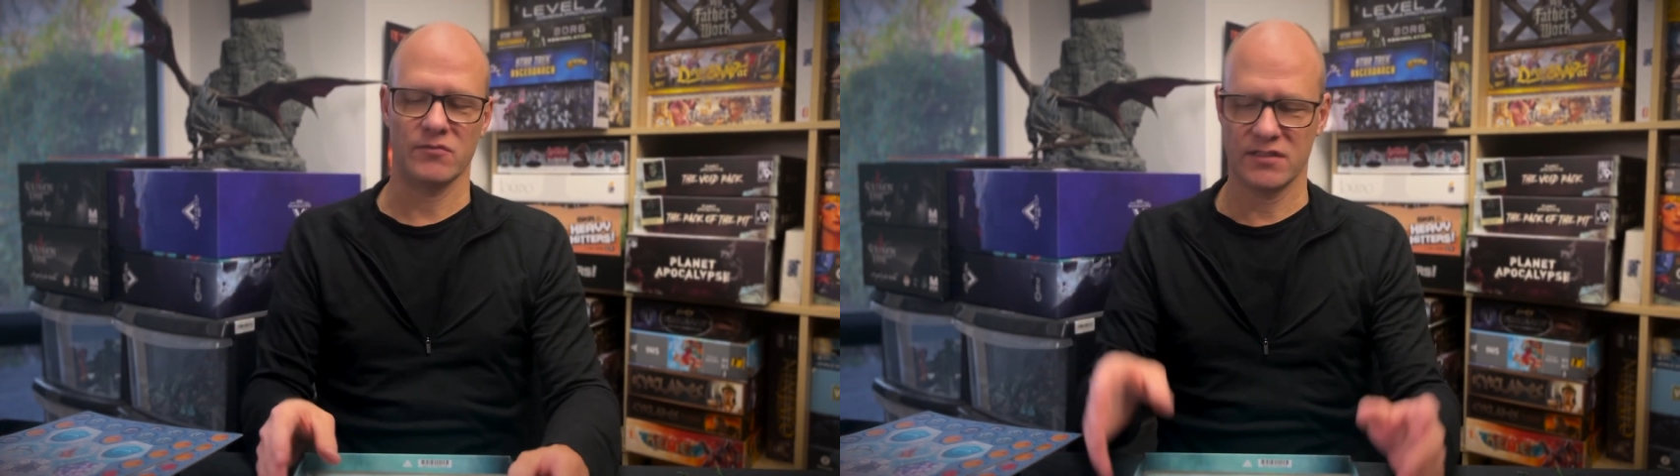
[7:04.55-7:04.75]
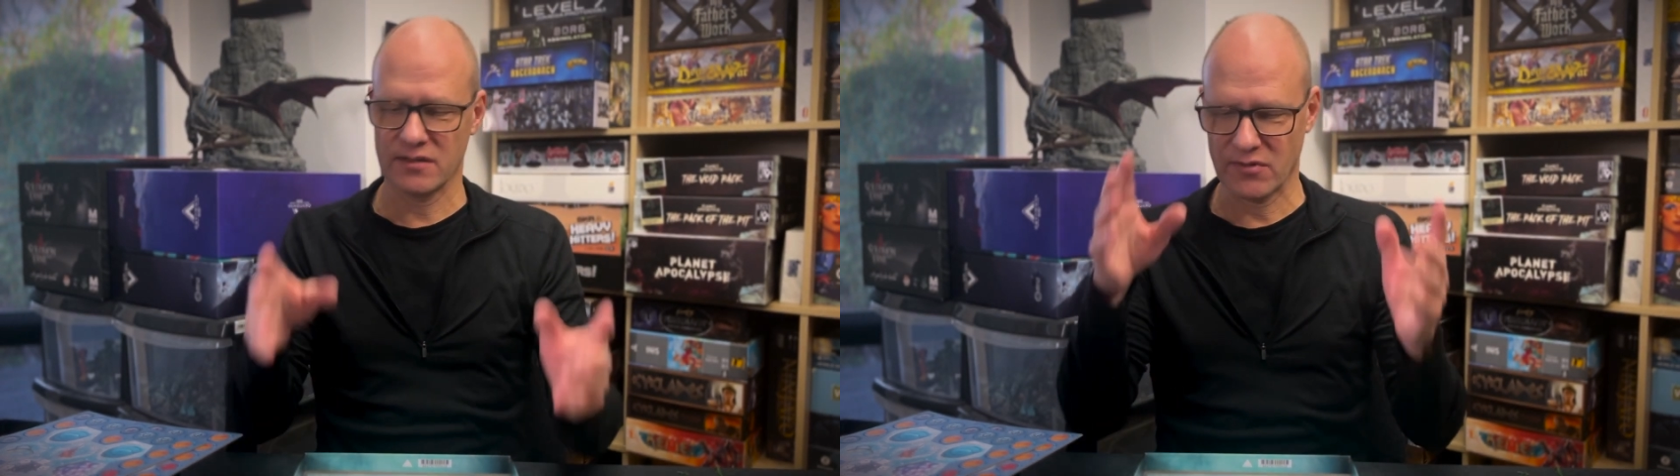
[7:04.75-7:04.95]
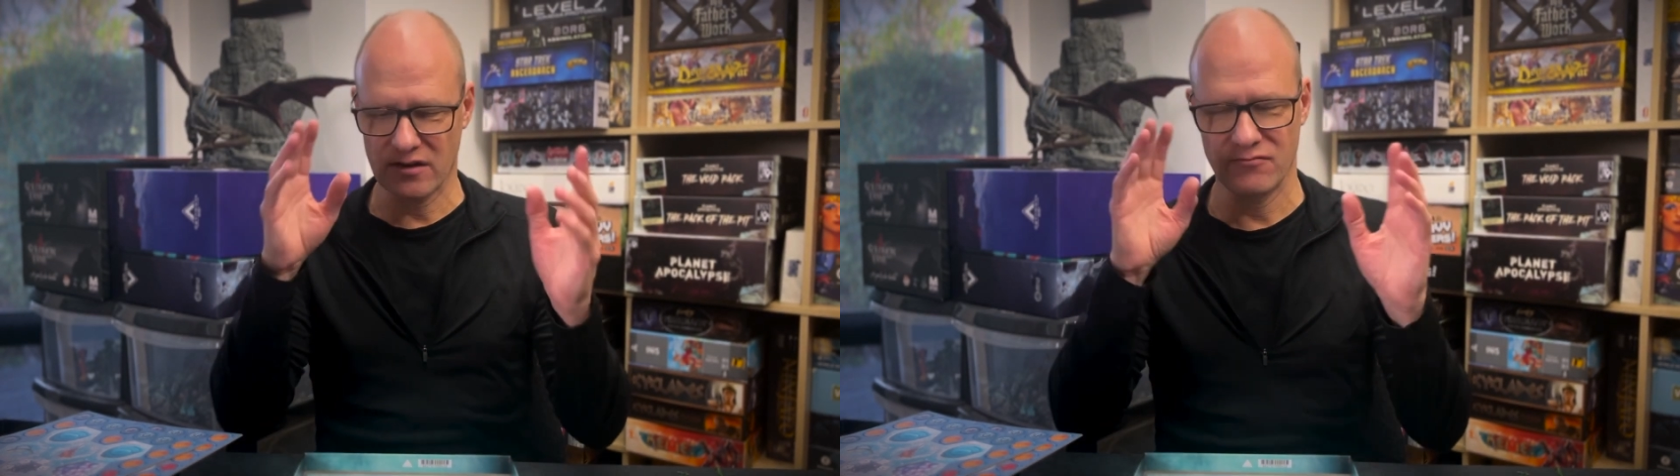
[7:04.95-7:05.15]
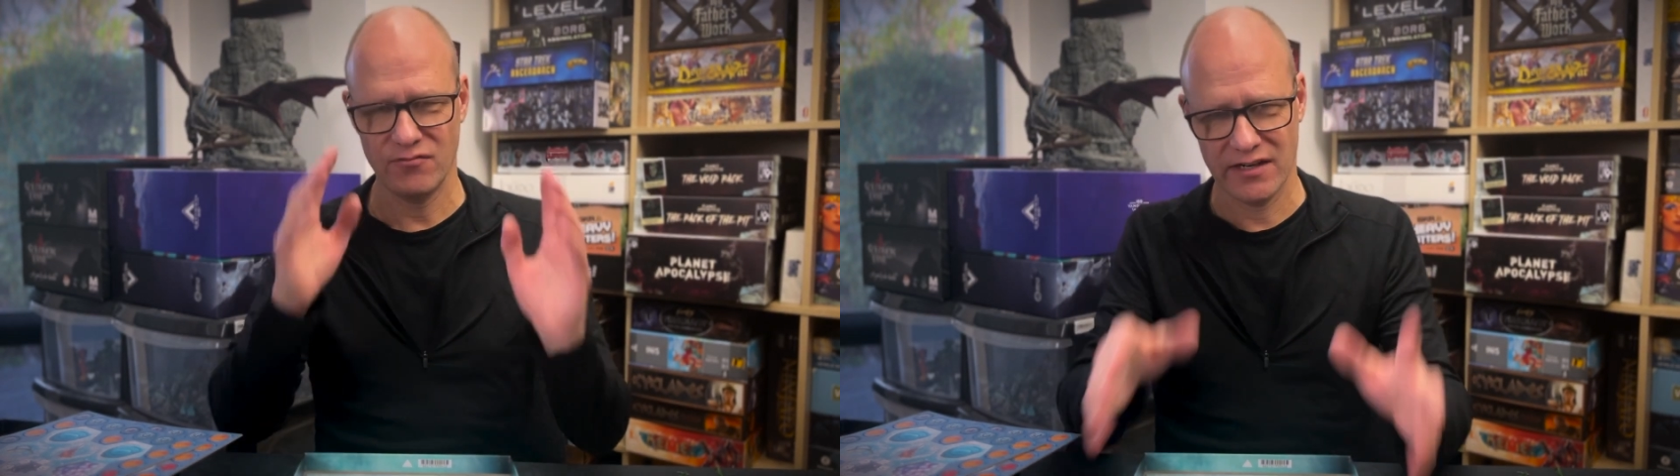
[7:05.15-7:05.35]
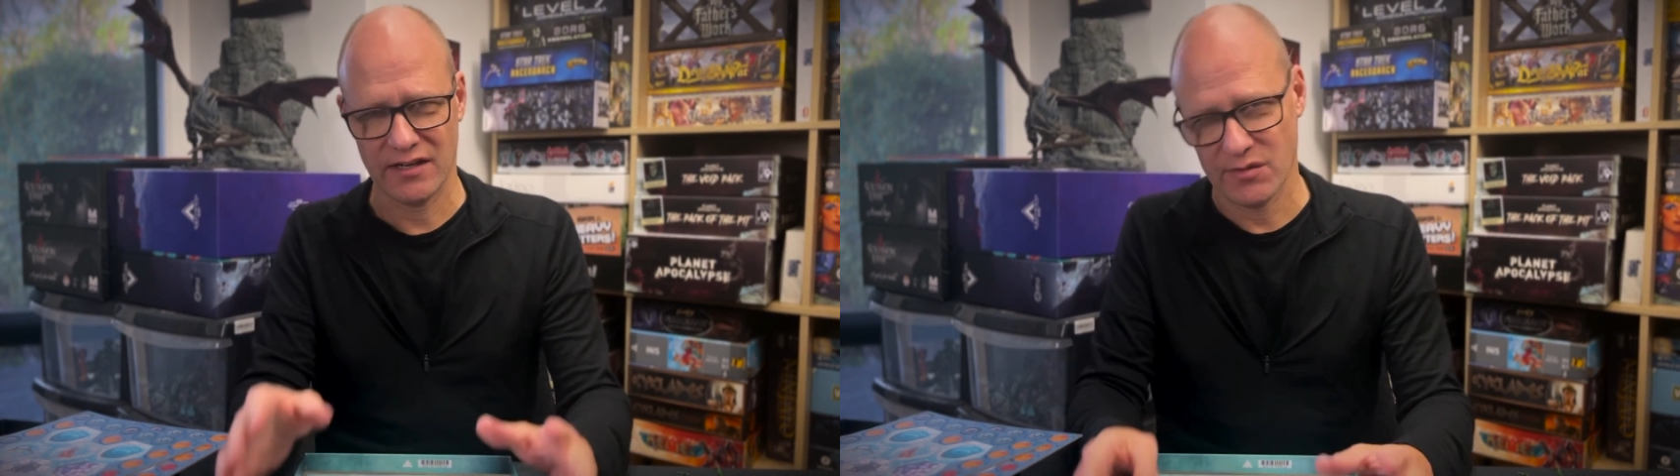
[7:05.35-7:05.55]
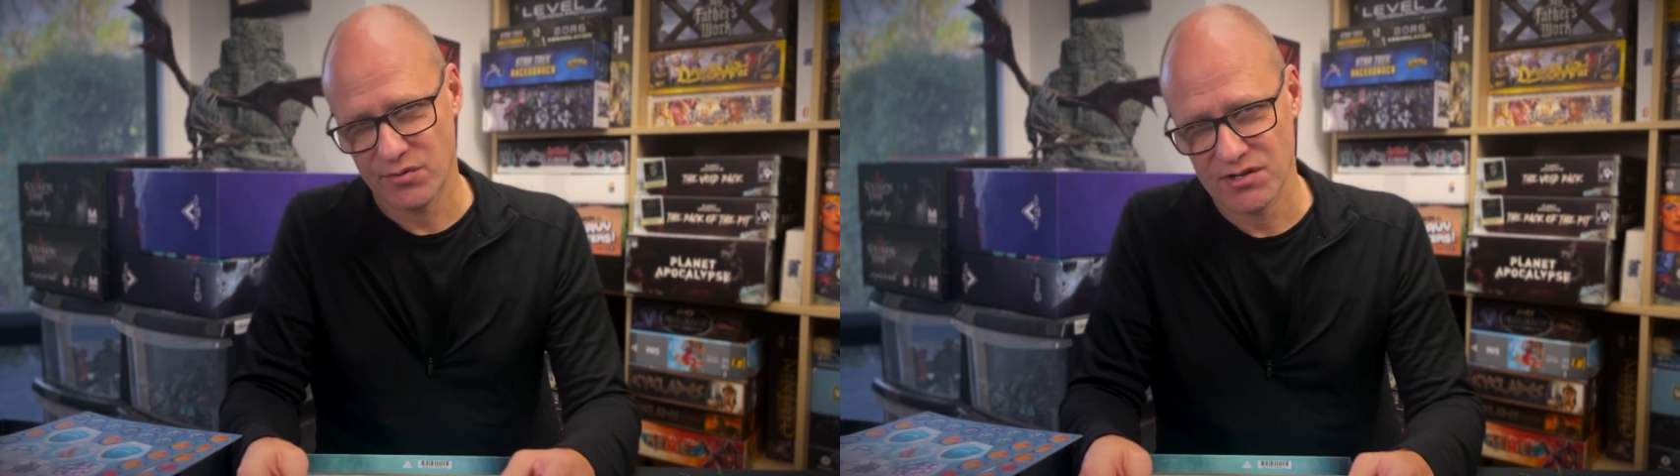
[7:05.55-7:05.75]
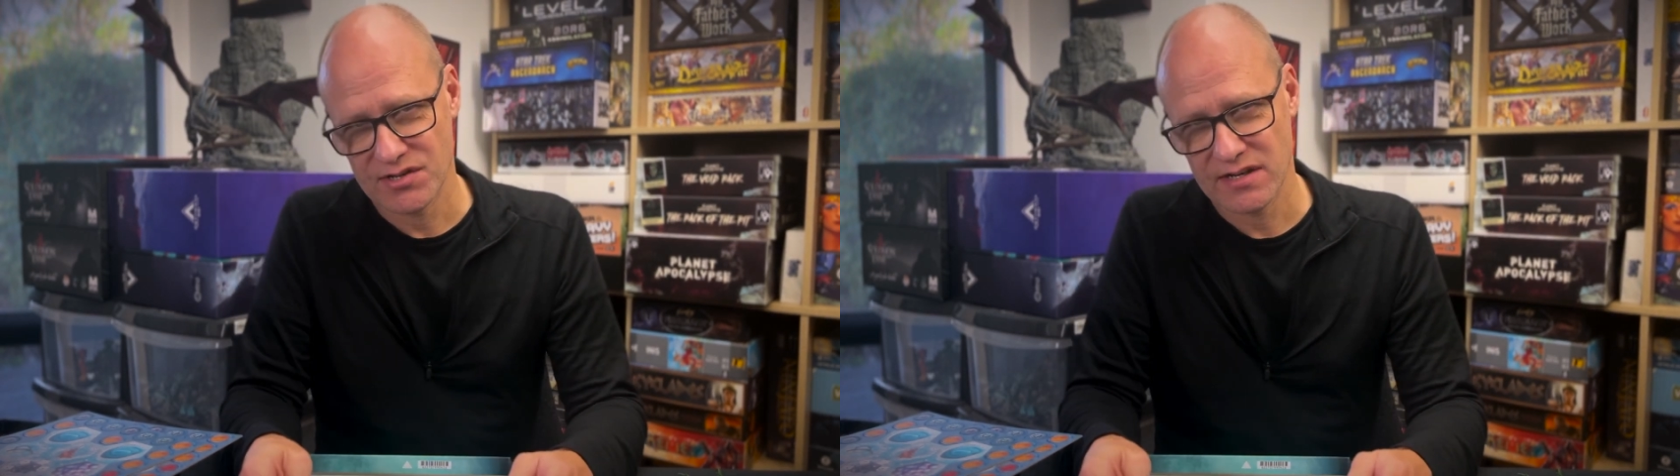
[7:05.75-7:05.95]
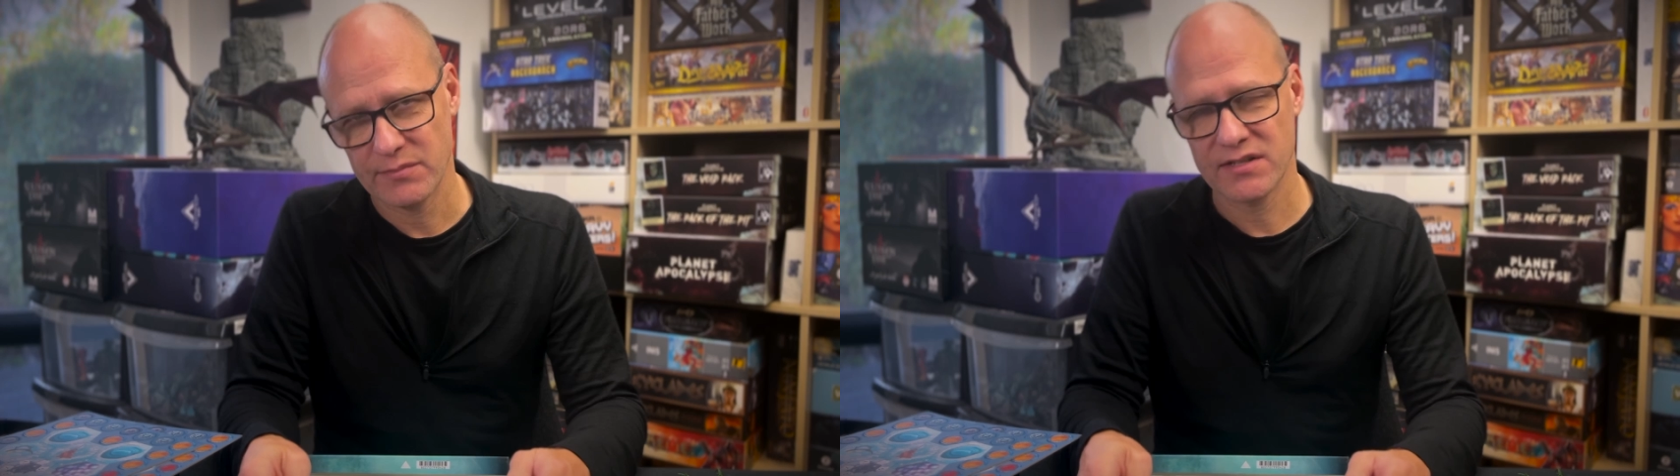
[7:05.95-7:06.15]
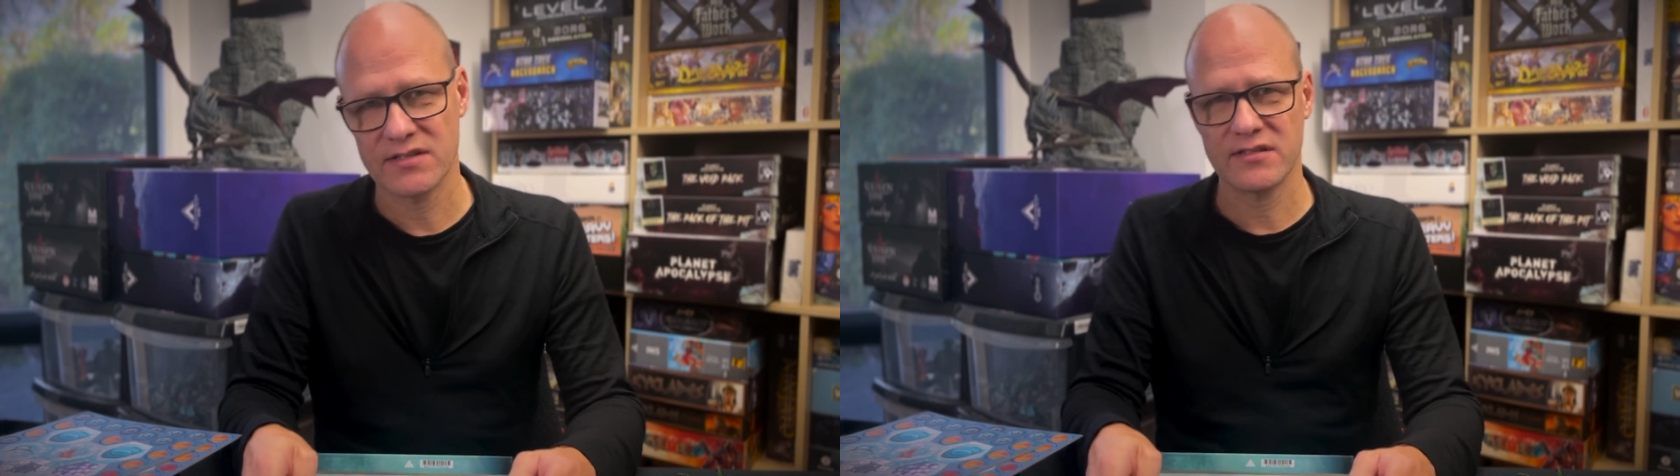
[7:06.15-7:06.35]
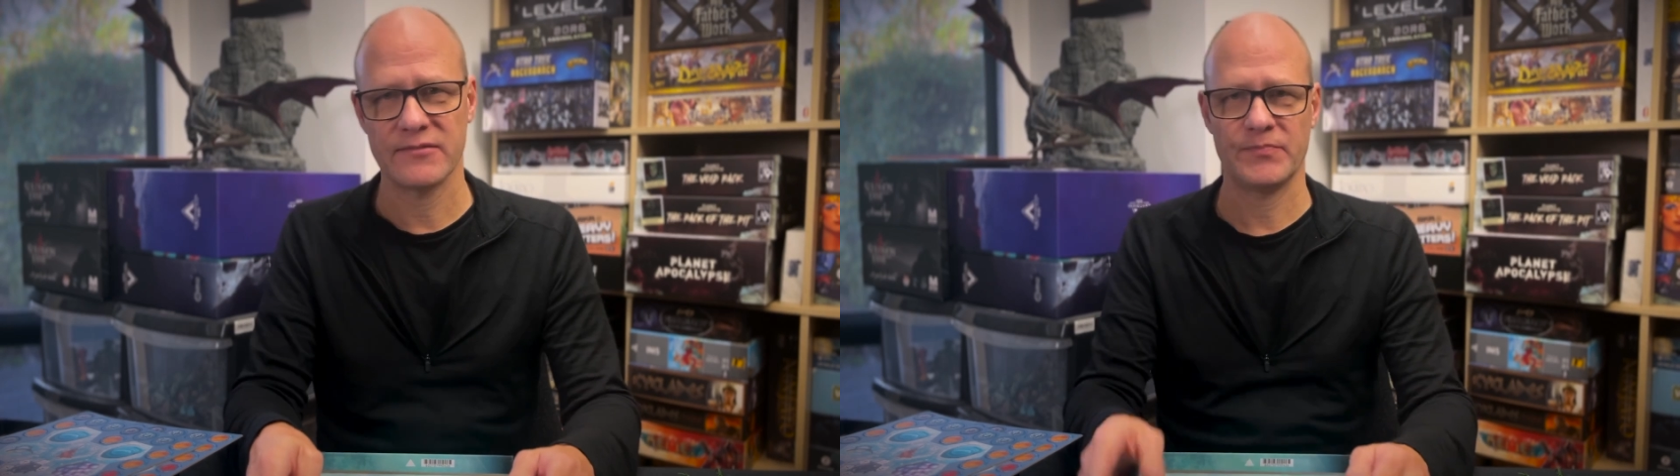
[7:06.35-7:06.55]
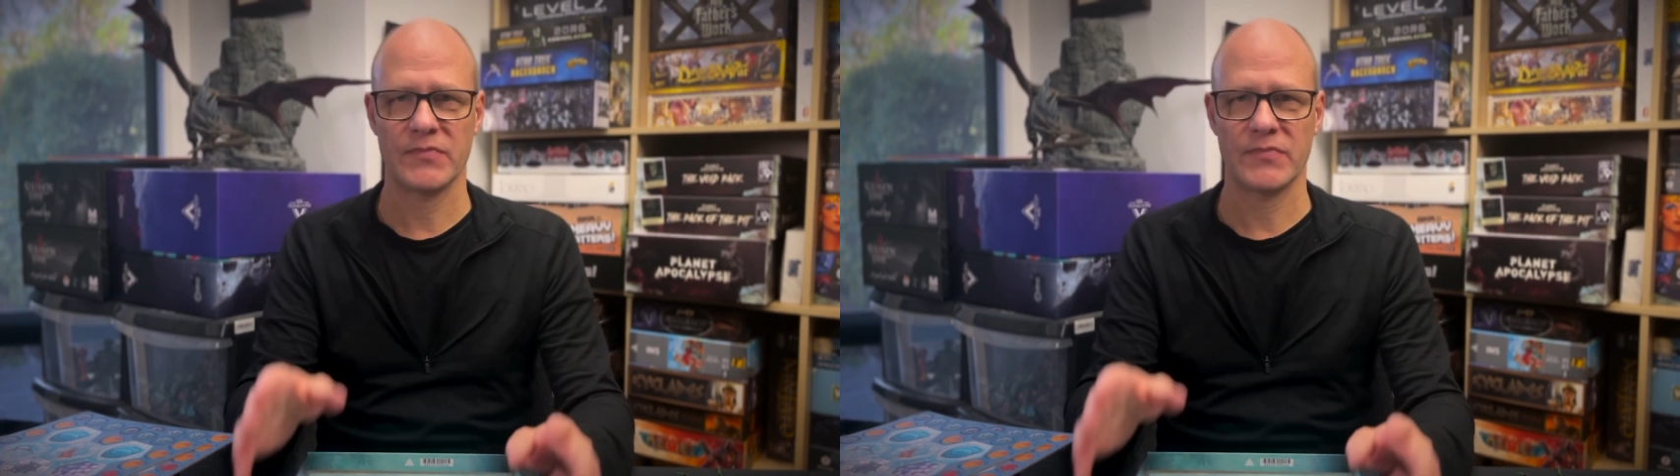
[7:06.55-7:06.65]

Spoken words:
which is something I really appreciate, because